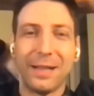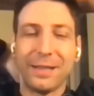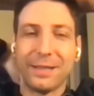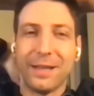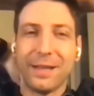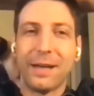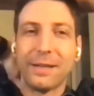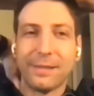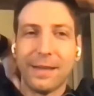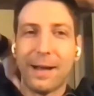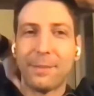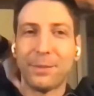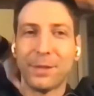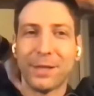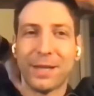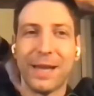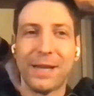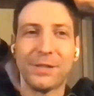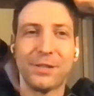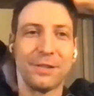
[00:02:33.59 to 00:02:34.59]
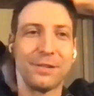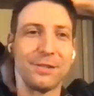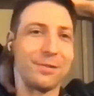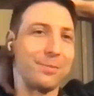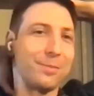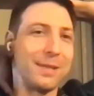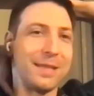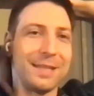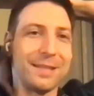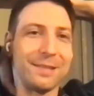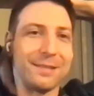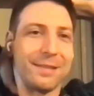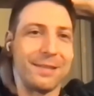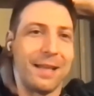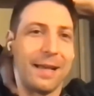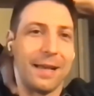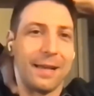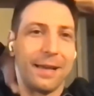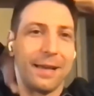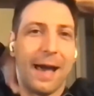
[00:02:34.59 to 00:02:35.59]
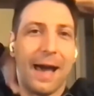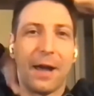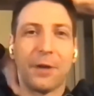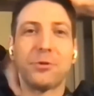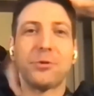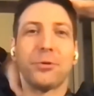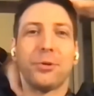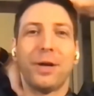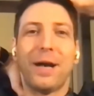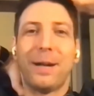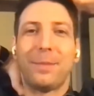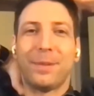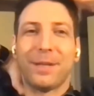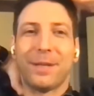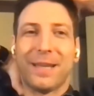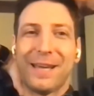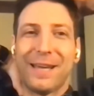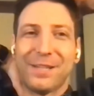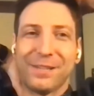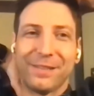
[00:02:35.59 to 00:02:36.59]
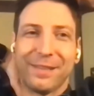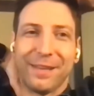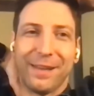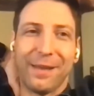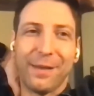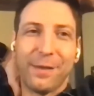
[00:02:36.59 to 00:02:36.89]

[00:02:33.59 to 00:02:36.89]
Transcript: Like to us, applications means like actual applications.